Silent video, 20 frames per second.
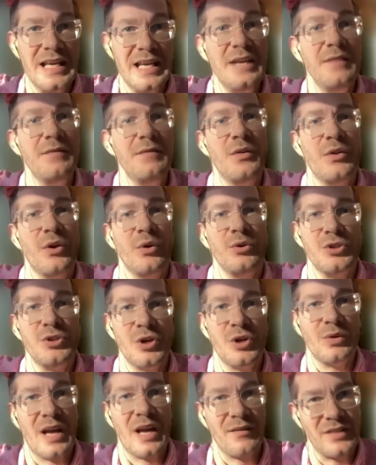even though you
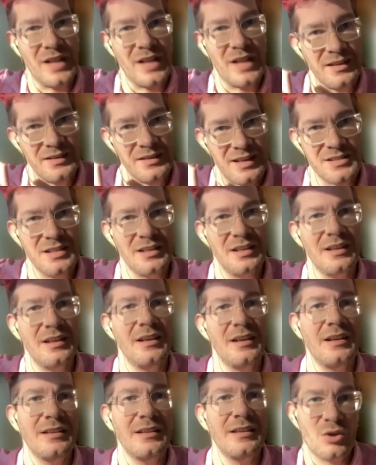don't have like that
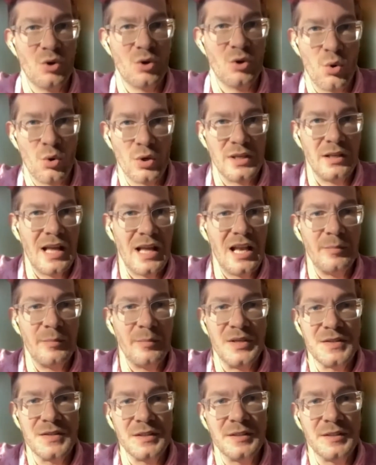core little element.